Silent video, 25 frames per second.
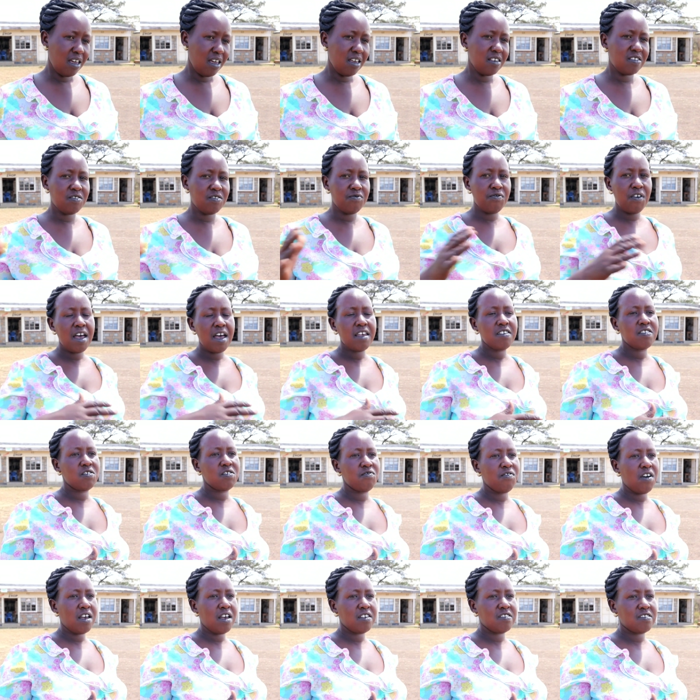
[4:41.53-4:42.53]
is vice
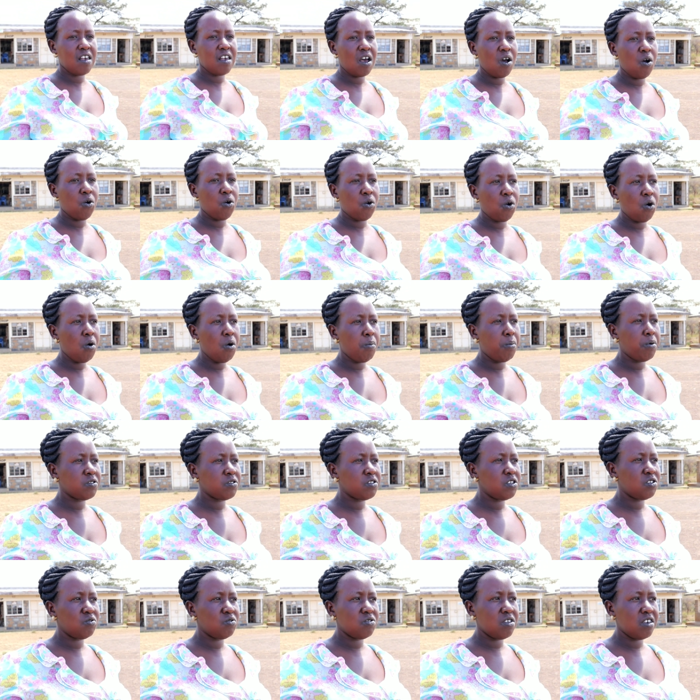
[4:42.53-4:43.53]
versa or
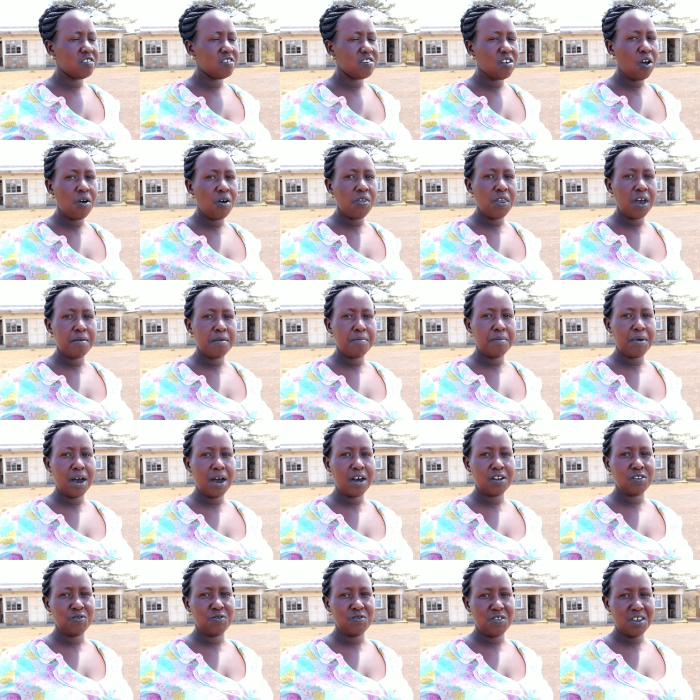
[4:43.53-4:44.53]
opposite to the southern
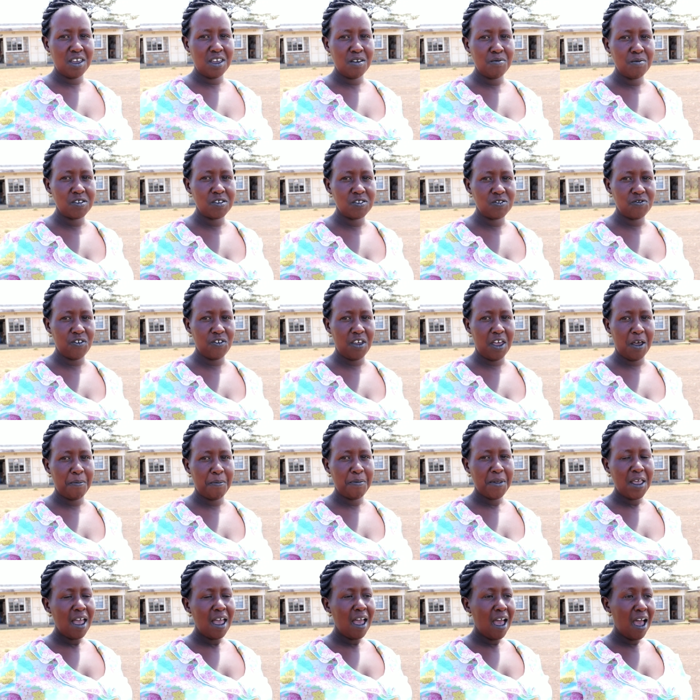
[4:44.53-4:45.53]
part of the hemisphere
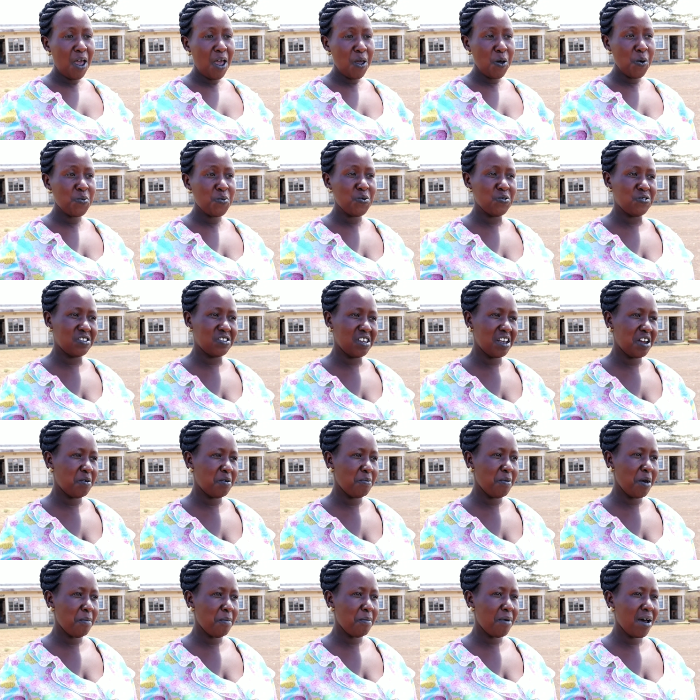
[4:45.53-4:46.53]
hope you still
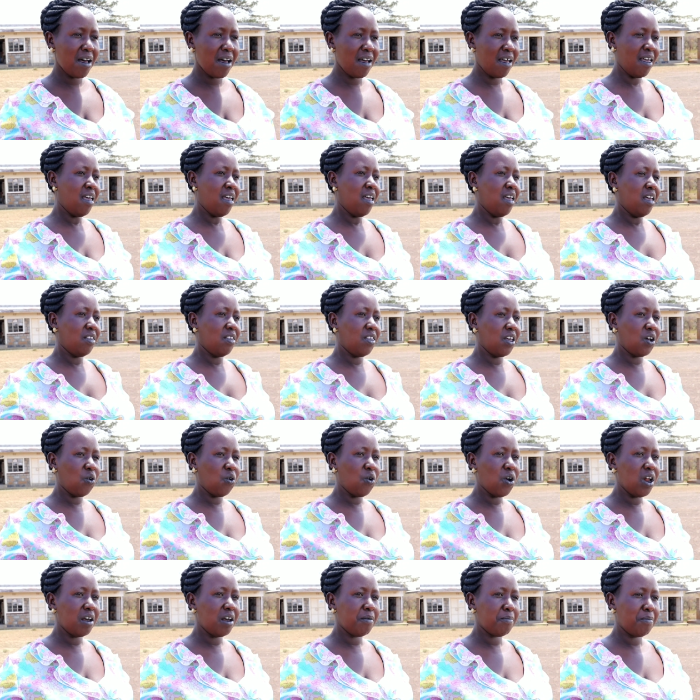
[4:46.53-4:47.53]
remember the
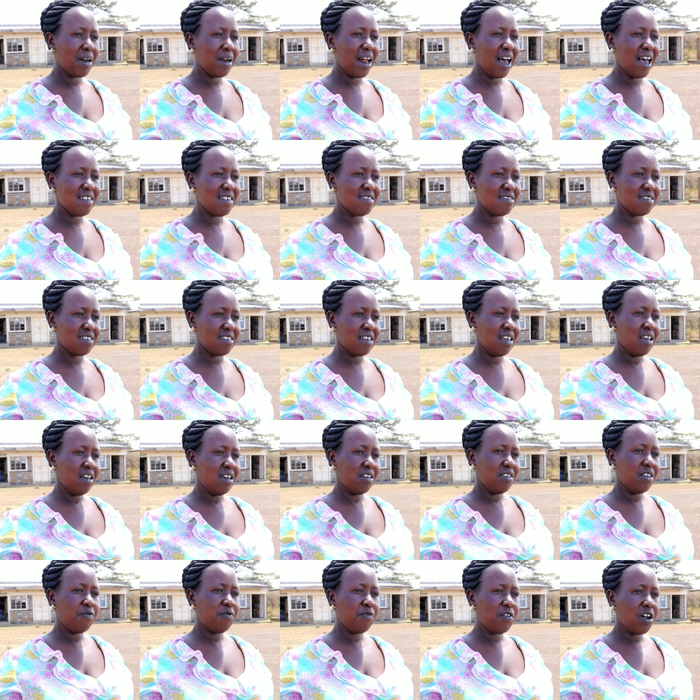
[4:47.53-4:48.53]
coiling plants,
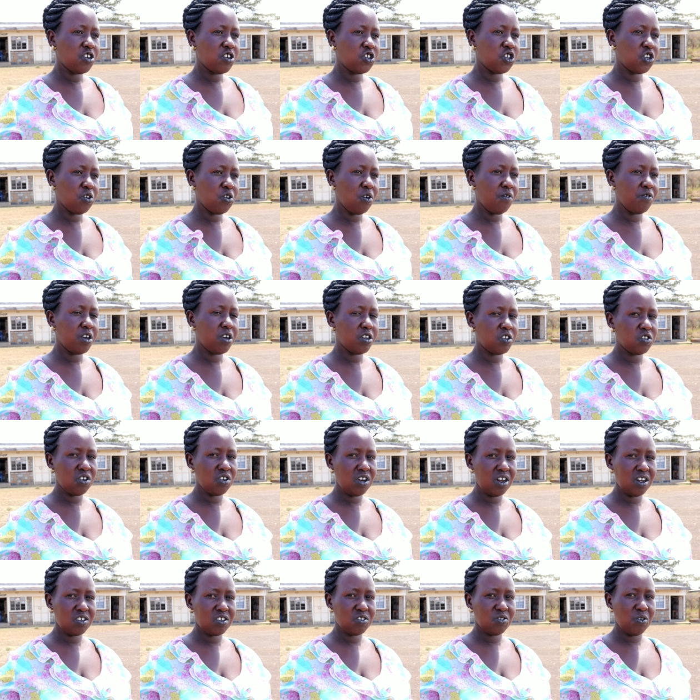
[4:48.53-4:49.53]
the flushing of the
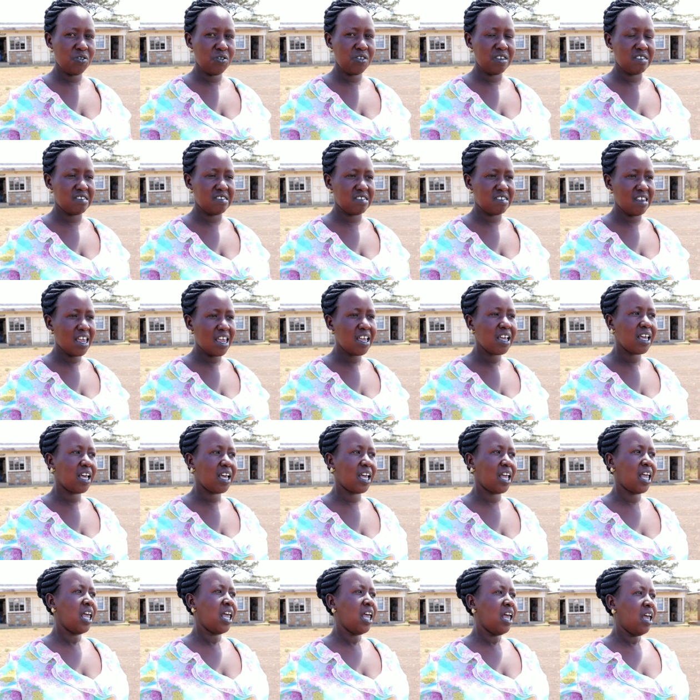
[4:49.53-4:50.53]
toilet or the sink,
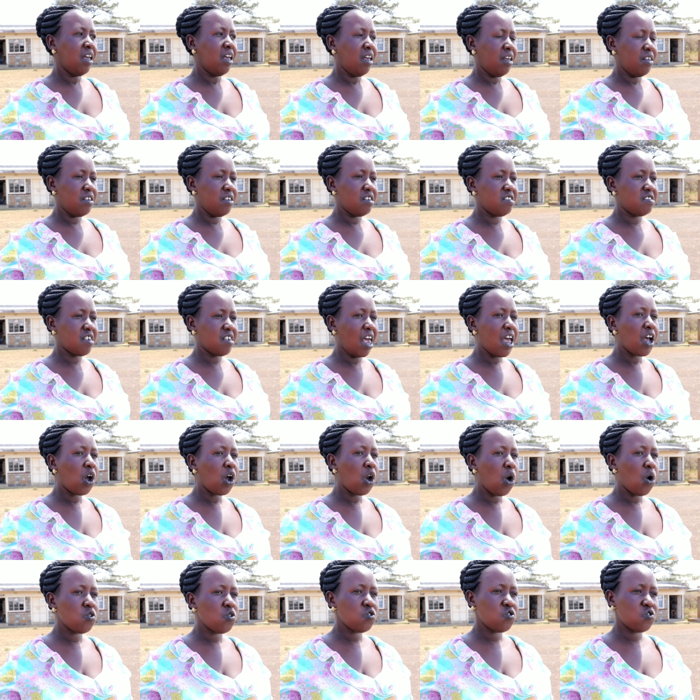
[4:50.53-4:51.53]
the
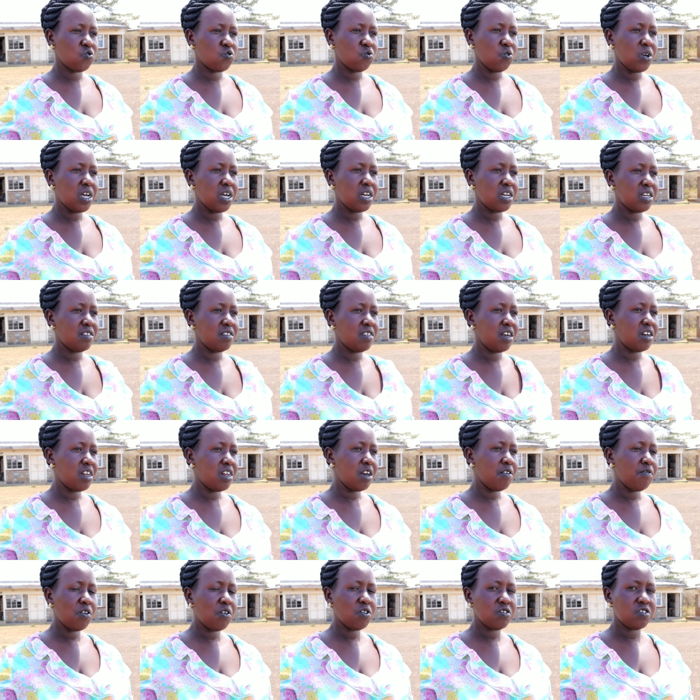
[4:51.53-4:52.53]
cyclone's wind, the
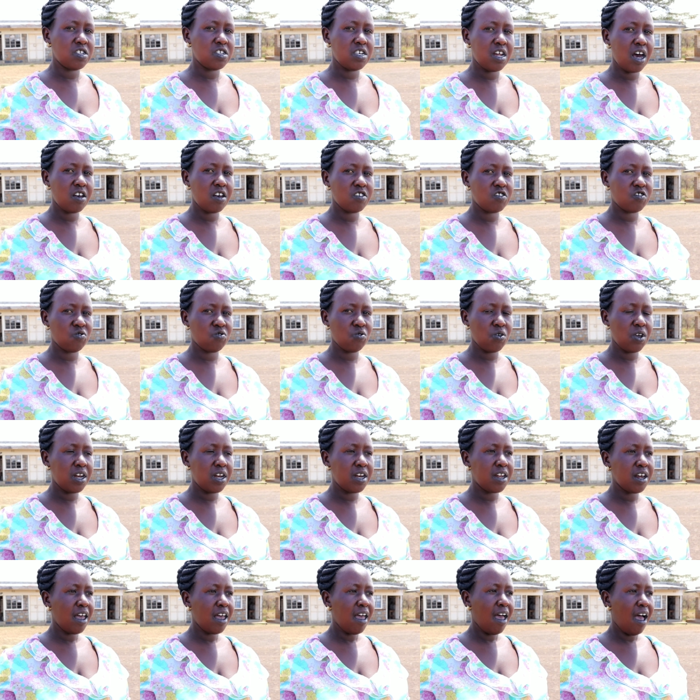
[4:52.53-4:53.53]
devil's dust
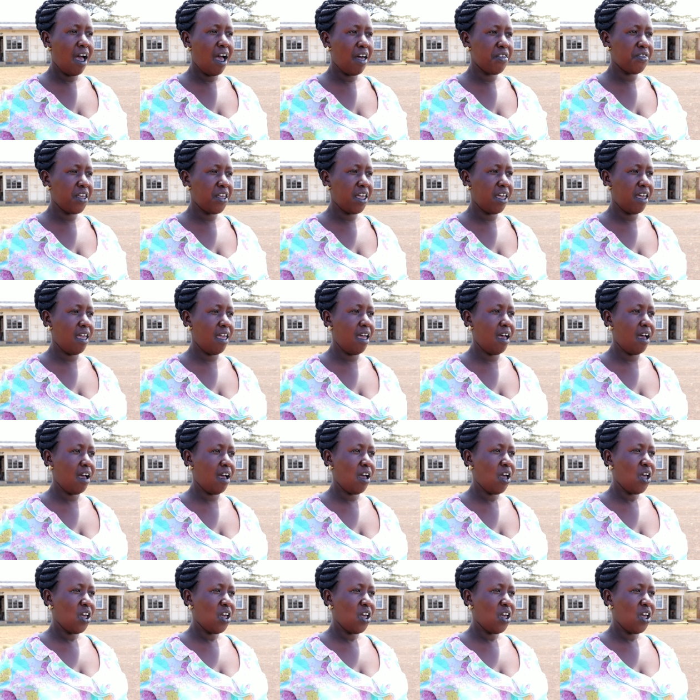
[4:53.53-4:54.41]
wind, and the hair.